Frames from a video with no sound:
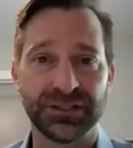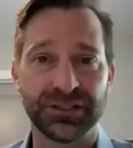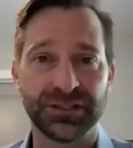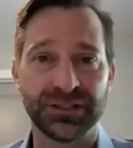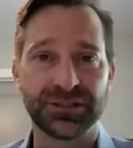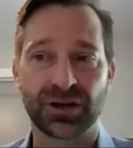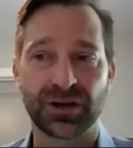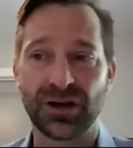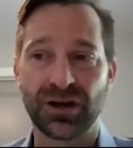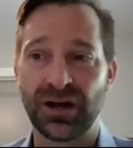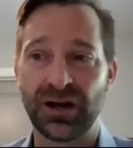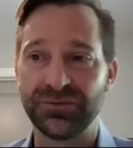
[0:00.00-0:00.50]
It's
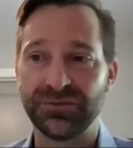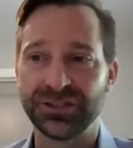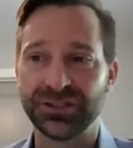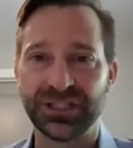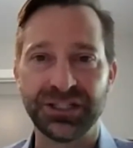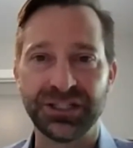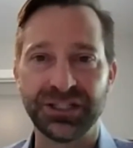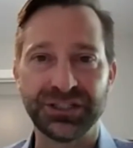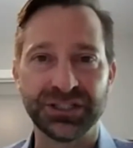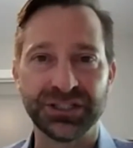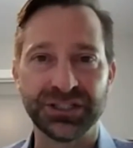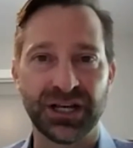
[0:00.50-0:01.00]
a
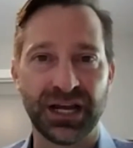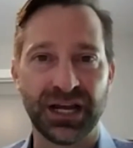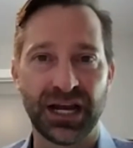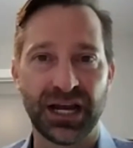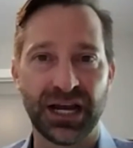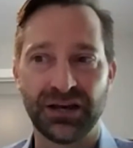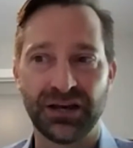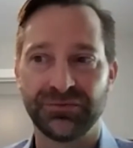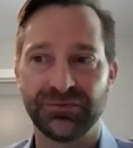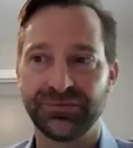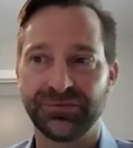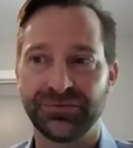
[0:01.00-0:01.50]
conversation I
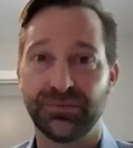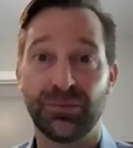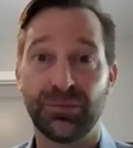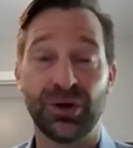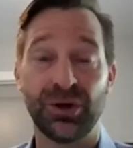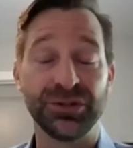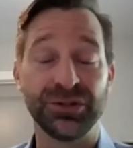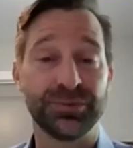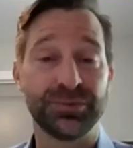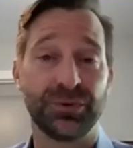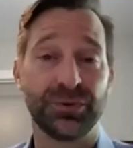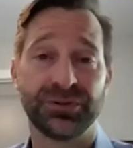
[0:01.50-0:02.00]
have
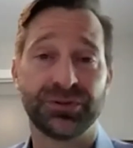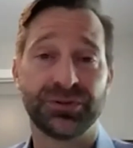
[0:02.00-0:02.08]
multiple